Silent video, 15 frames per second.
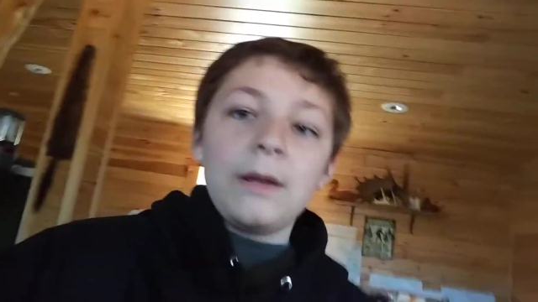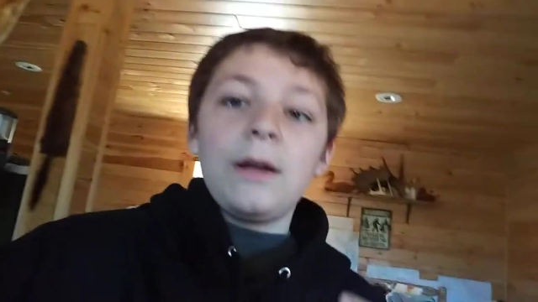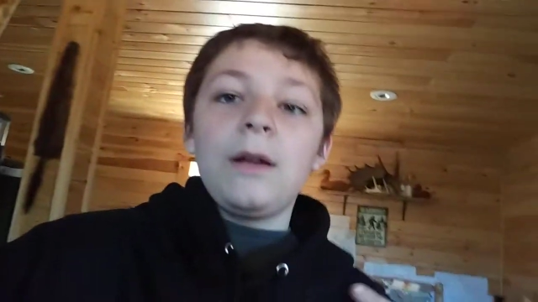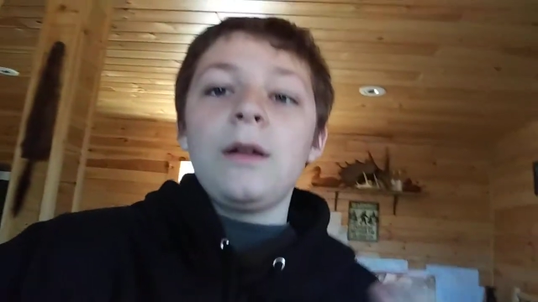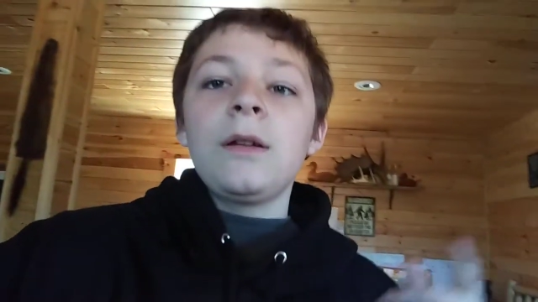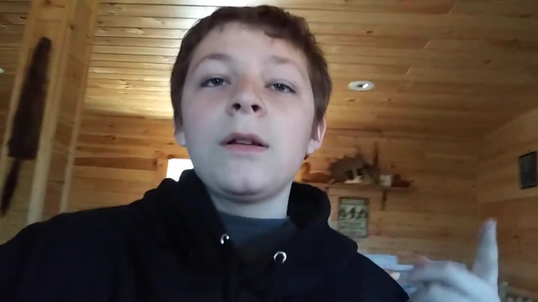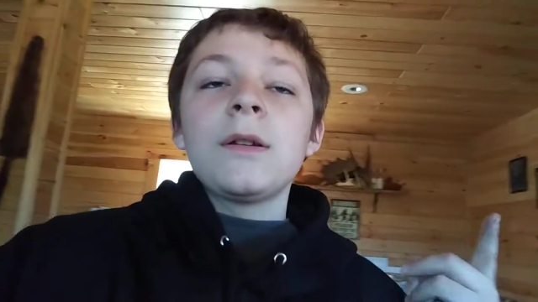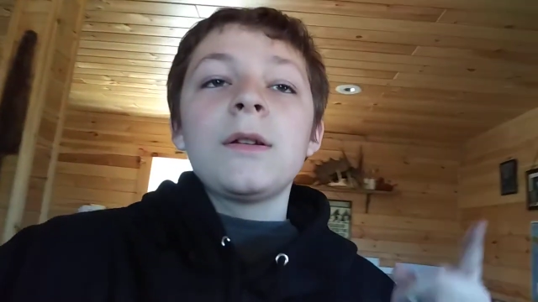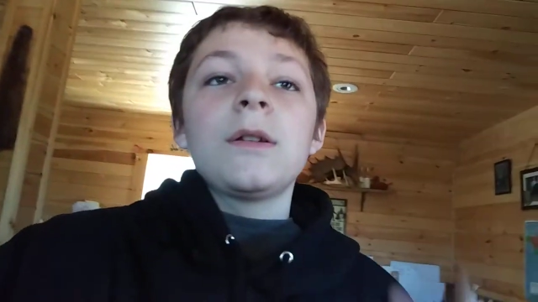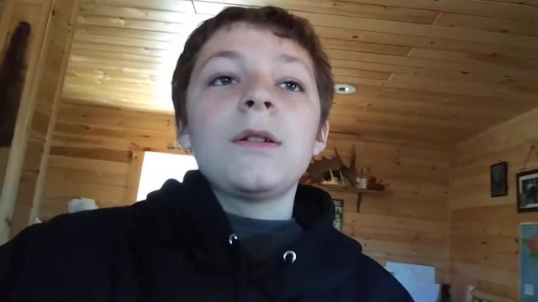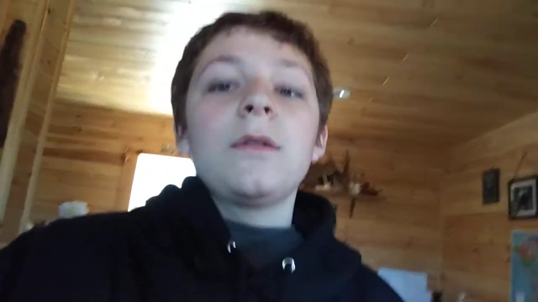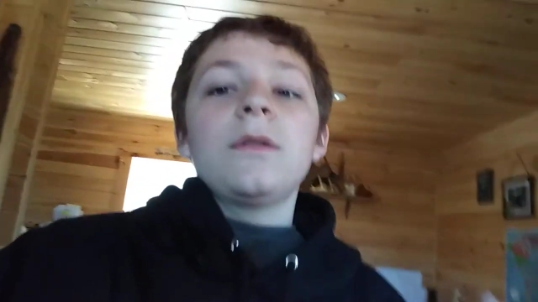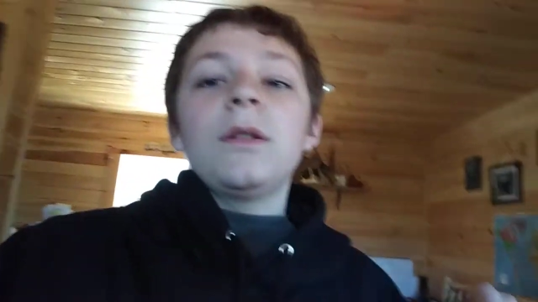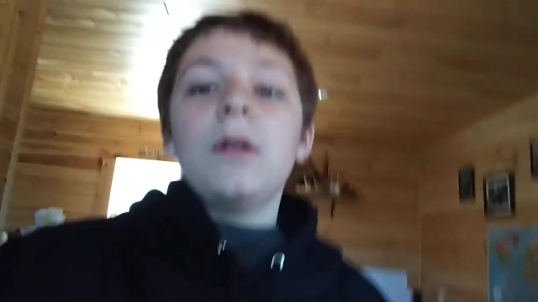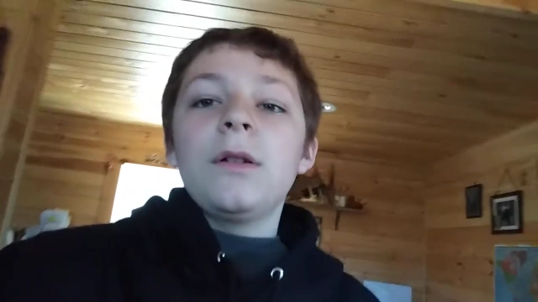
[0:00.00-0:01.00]
uh,
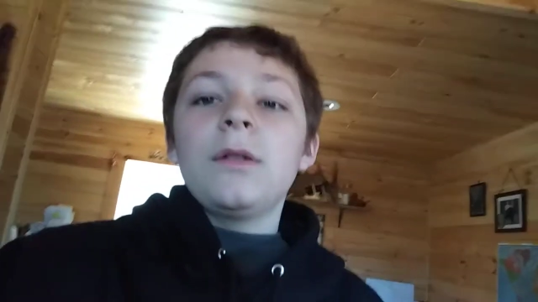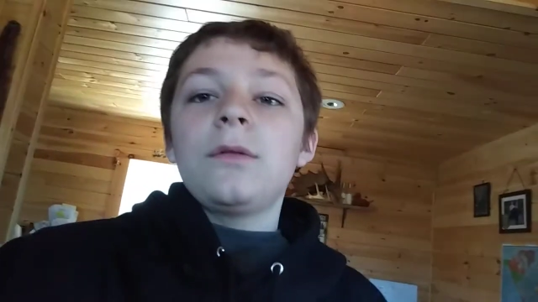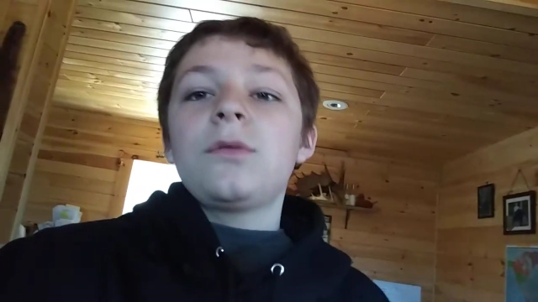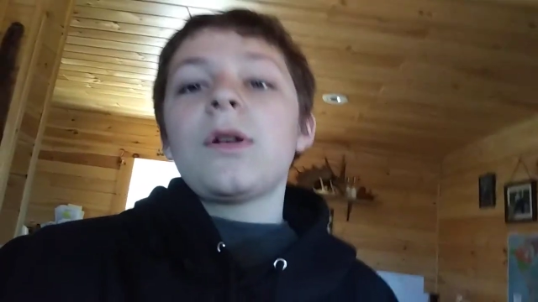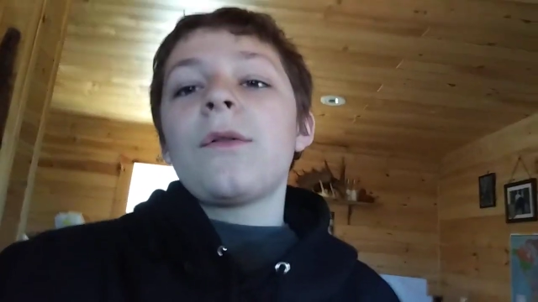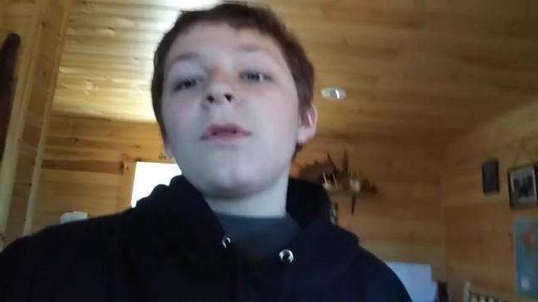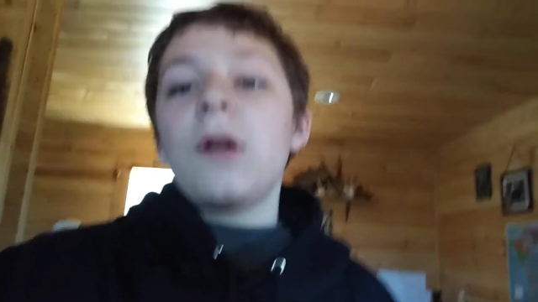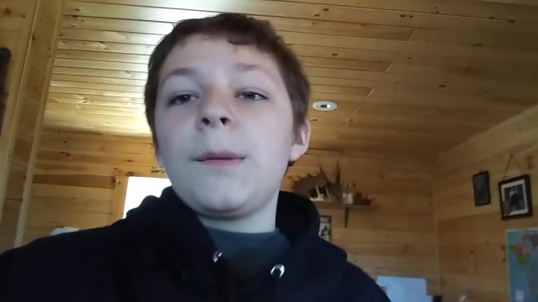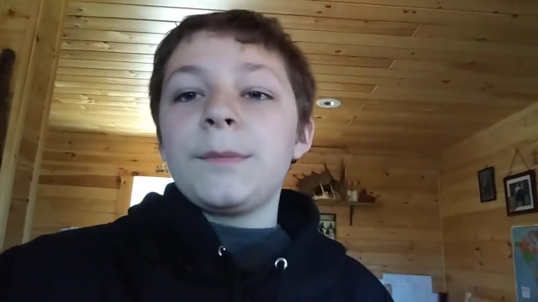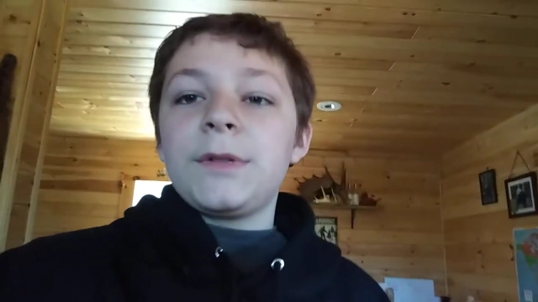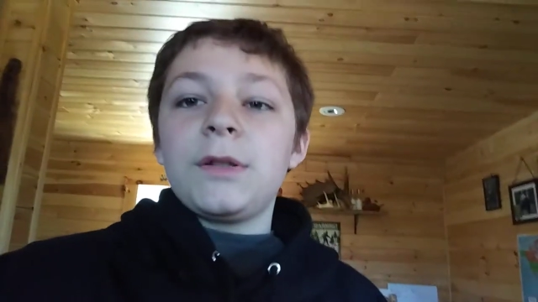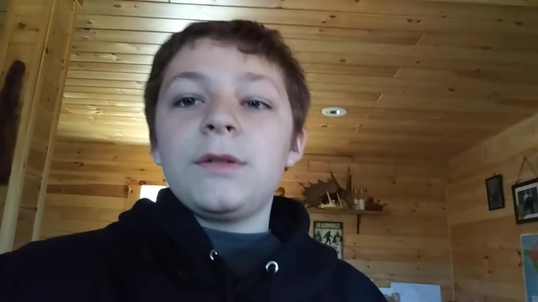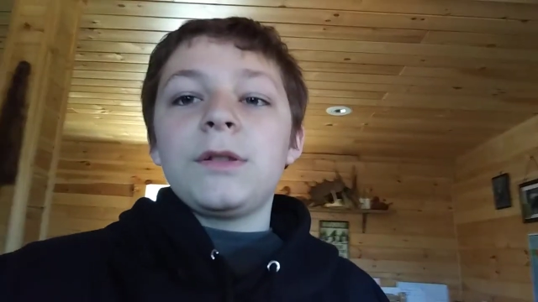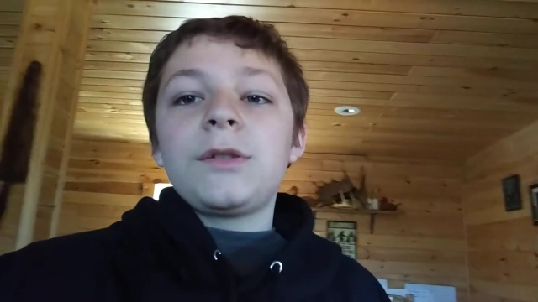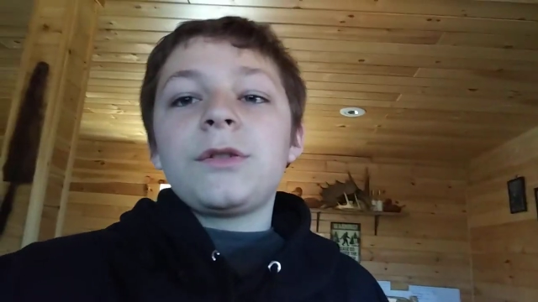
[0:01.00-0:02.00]
the Trevor
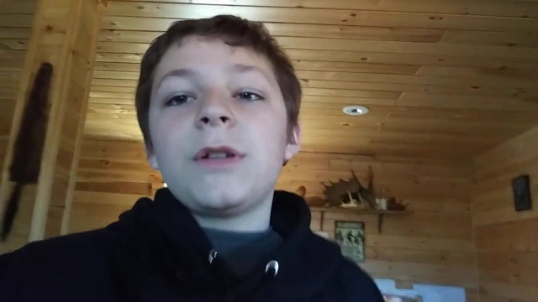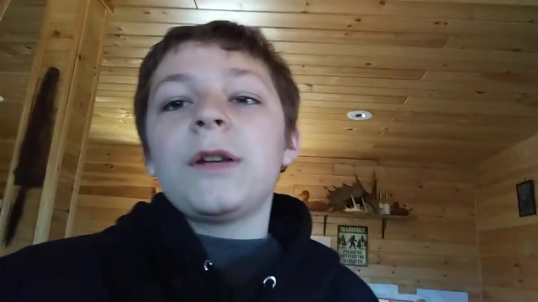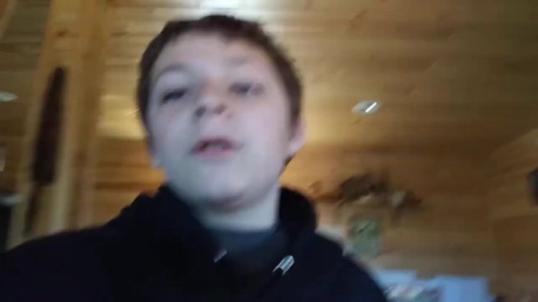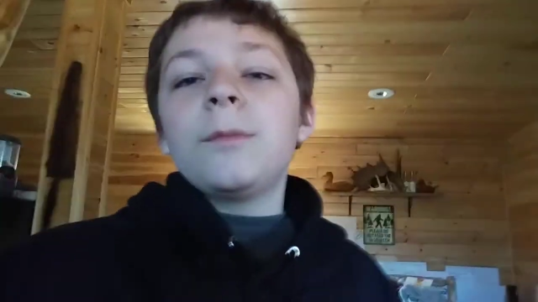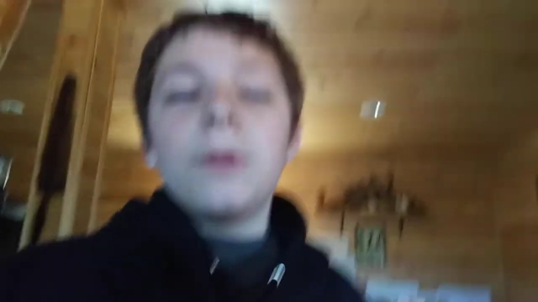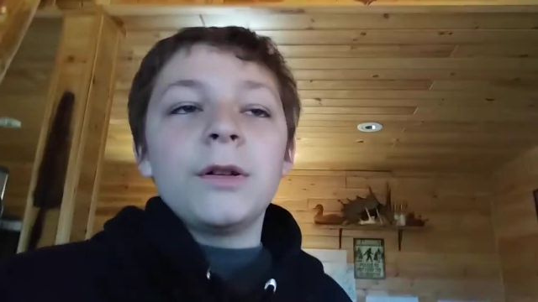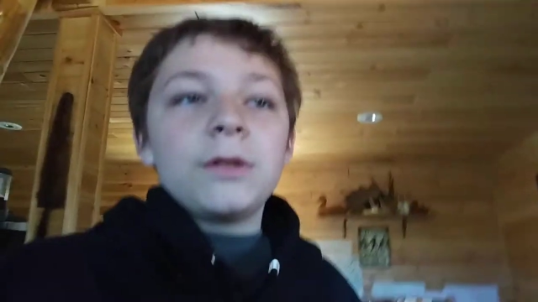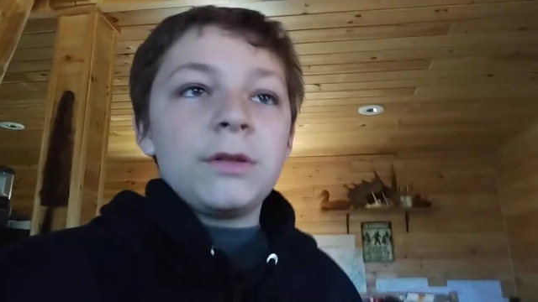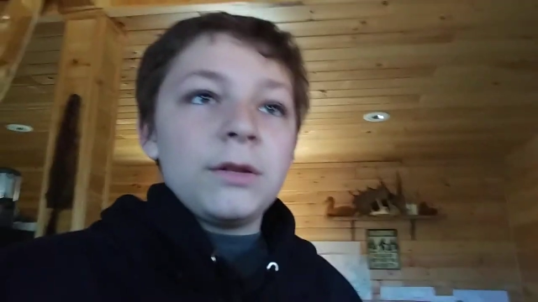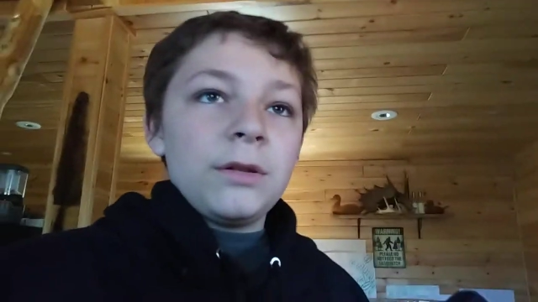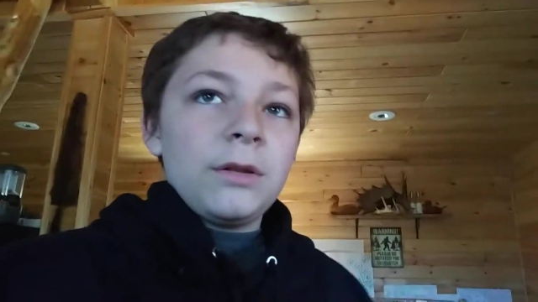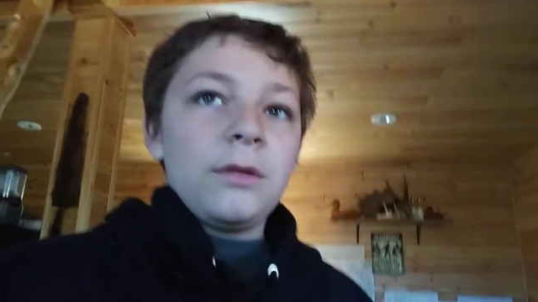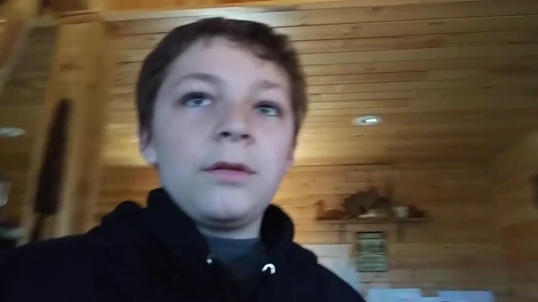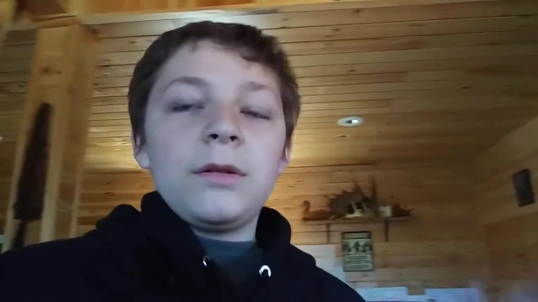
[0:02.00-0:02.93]
Robinson, this channel merch, and